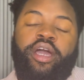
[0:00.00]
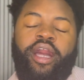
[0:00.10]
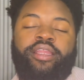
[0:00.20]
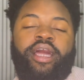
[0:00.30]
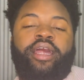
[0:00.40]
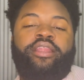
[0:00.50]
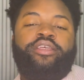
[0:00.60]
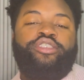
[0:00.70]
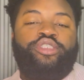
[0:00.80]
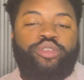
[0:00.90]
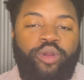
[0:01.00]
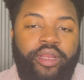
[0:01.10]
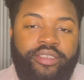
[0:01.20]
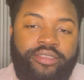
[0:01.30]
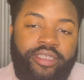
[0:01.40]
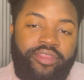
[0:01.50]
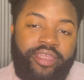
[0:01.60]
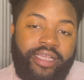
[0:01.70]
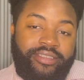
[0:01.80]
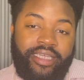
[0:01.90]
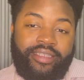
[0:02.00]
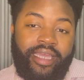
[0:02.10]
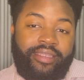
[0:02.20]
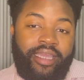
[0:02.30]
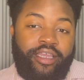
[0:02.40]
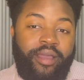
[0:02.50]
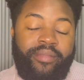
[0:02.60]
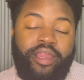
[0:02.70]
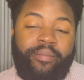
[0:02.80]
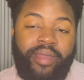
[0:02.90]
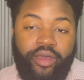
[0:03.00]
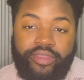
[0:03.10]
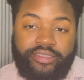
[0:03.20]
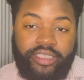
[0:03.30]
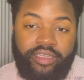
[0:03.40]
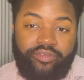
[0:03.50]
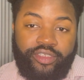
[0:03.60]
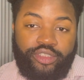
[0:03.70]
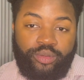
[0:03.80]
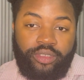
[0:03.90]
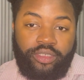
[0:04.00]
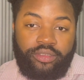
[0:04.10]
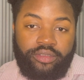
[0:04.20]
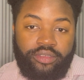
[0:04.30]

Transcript: A lot of the shorts and things like that that come out about this individual